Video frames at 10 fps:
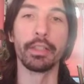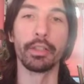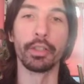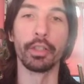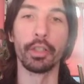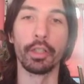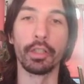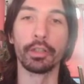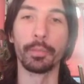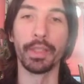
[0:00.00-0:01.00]

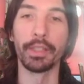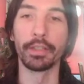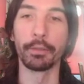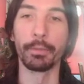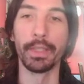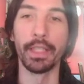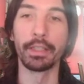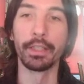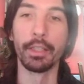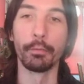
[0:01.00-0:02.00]
the patterns that we get
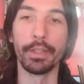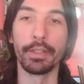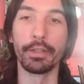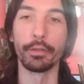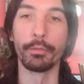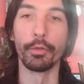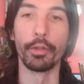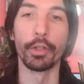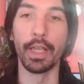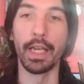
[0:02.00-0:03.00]
with the
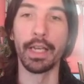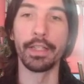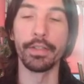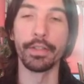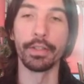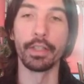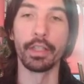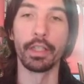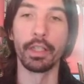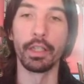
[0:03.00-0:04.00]
smaller lines
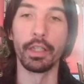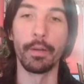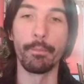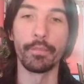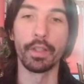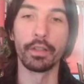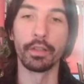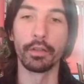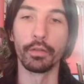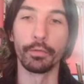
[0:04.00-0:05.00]

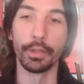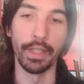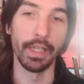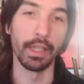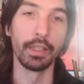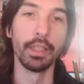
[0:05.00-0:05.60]
over there.